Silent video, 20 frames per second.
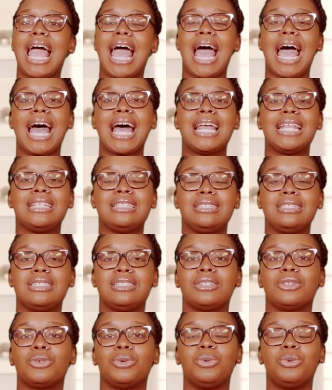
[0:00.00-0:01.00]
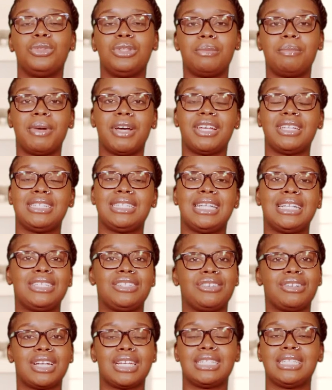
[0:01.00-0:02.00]
And called the birth
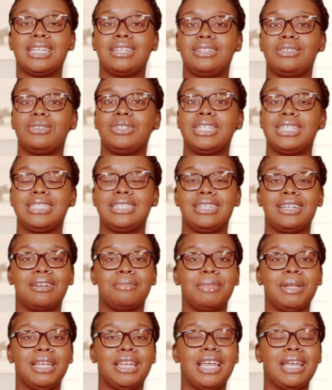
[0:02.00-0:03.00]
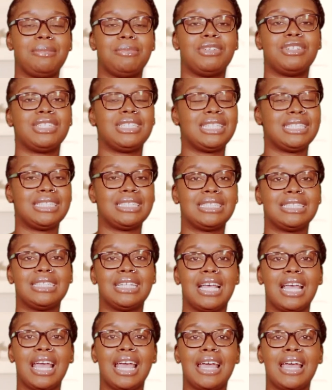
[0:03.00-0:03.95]
center and I said, look, listen, I've been laboring since